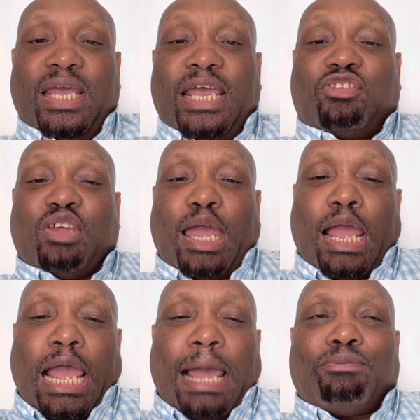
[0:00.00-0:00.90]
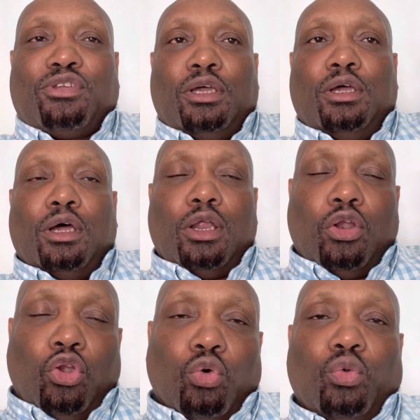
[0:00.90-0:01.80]
It's
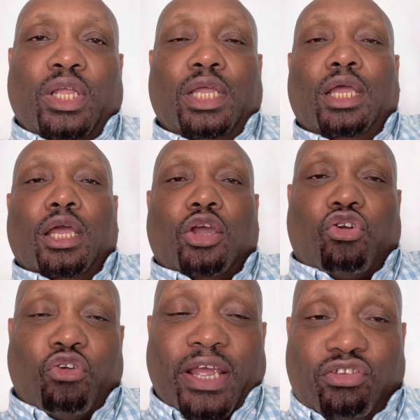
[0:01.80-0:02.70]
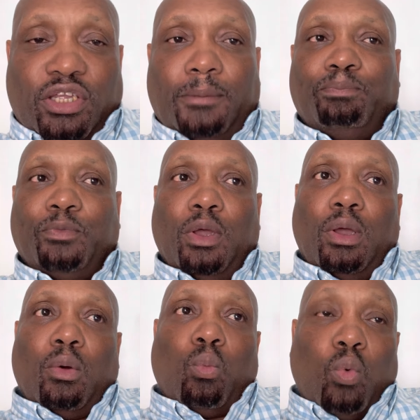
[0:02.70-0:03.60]
absolutely crazy
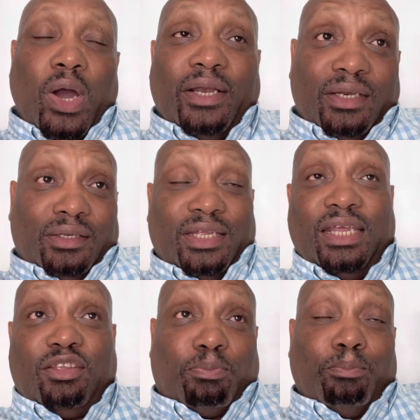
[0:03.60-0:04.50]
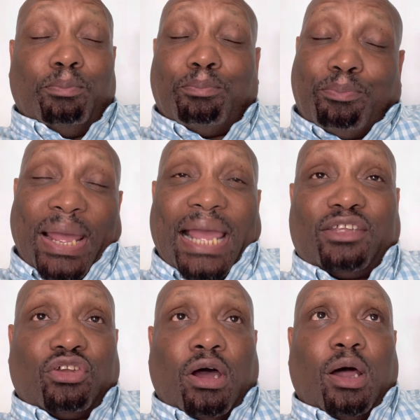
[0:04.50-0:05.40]
what these
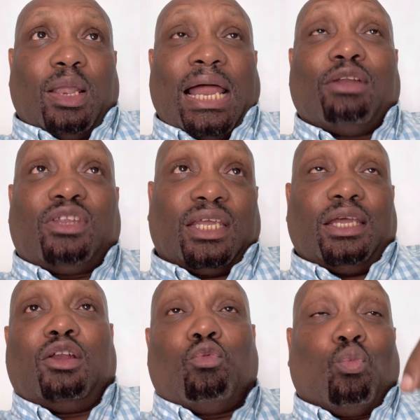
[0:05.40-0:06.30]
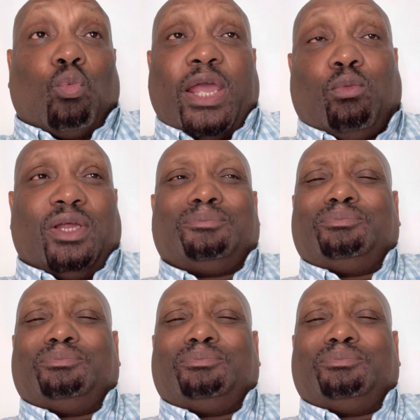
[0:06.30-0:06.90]
banks are allowed to get away with.